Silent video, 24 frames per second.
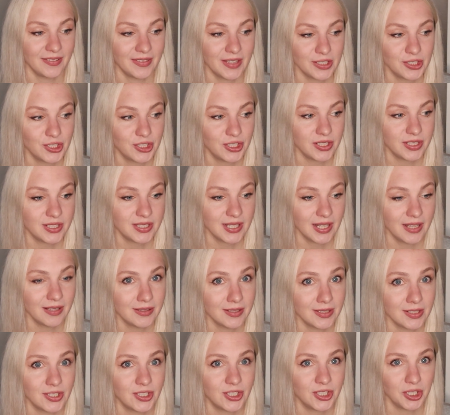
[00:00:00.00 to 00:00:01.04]
that she said
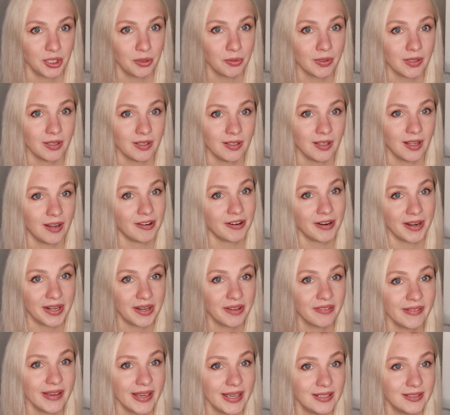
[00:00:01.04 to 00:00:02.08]
that she will
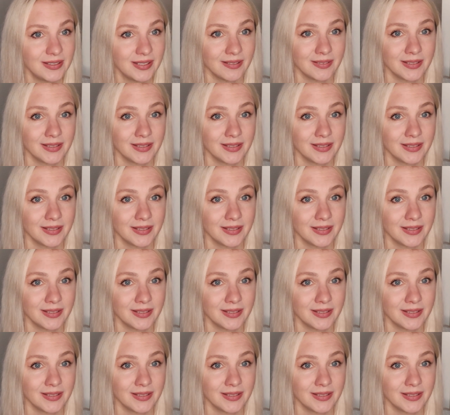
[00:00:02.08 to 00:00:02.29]
renovate,